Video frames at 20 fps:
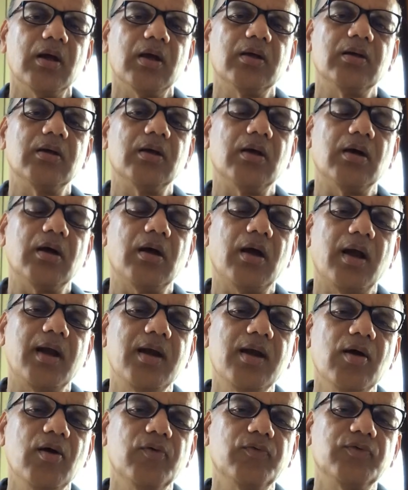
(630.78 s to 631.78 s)
The
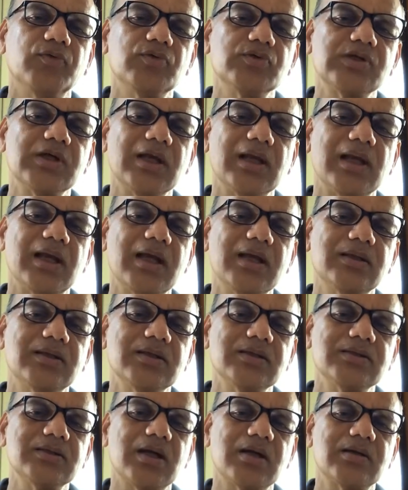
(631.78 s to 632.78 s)
idea of using lathe
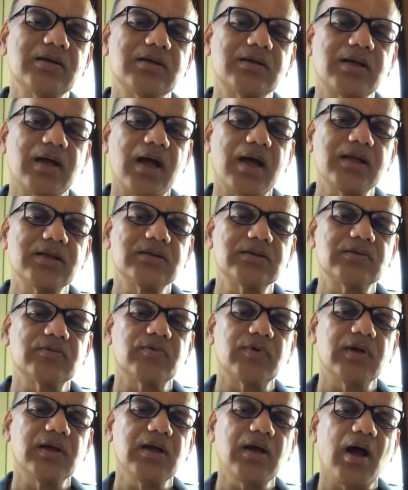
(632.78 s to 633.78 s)
is that it has
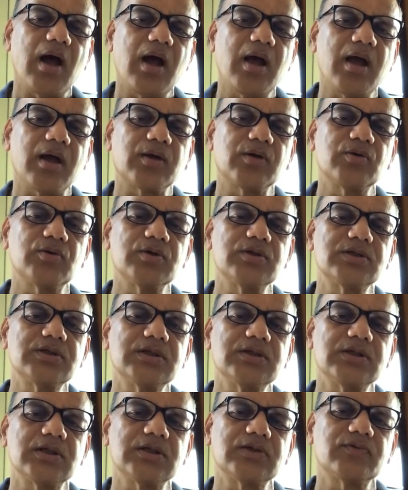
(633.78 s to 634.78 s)
very high
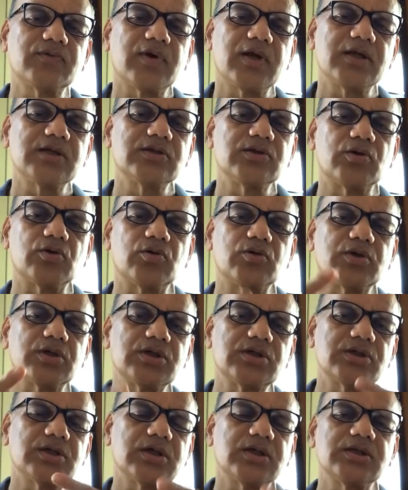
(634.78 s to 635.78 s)
accuracies as far as the
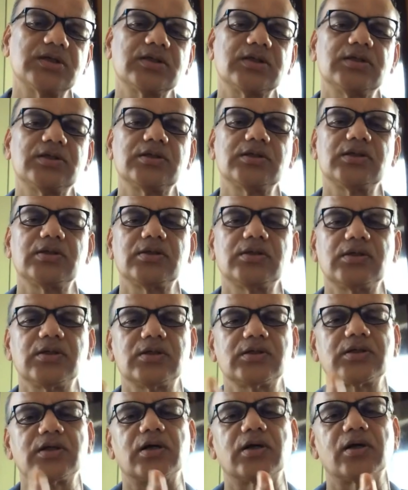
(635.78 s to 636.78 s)
rotation is concerned,
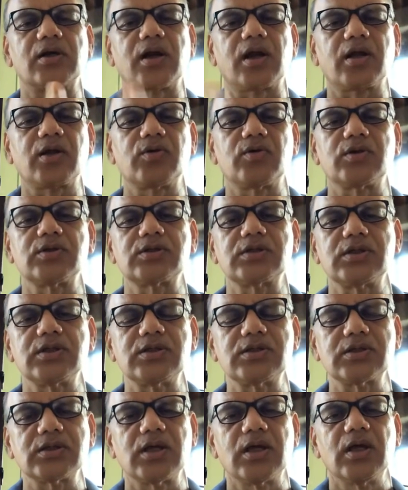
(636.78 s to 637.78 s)
the center
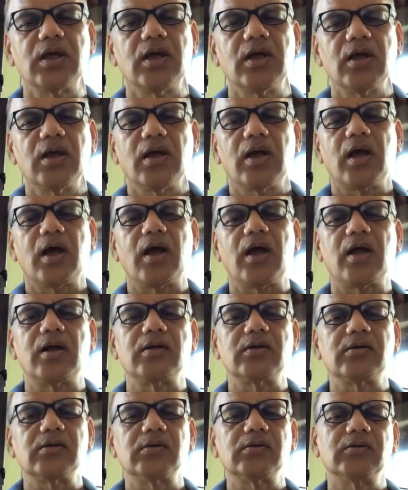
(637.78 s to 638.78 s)
accuracies,
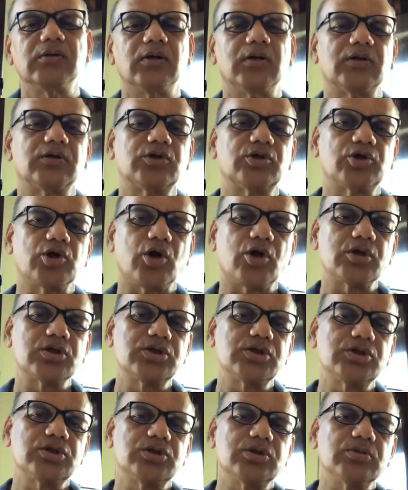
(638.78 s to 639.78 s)
and the
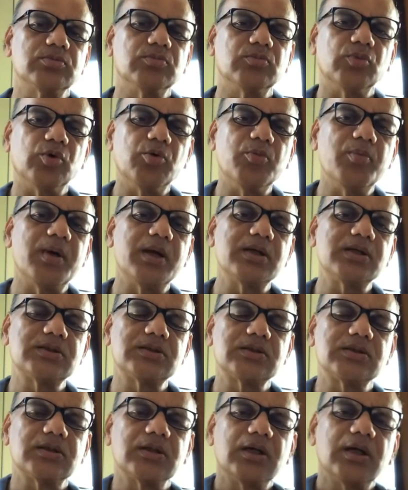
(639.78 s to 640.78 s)
torch
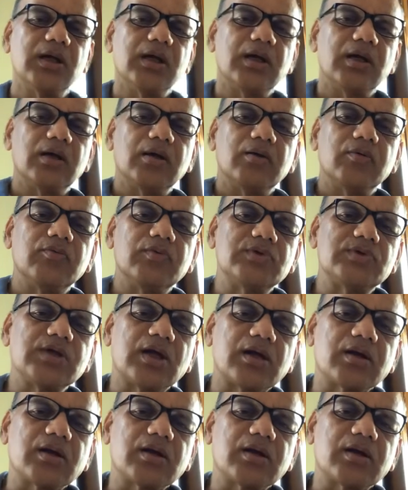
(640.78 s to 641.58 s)
movements which are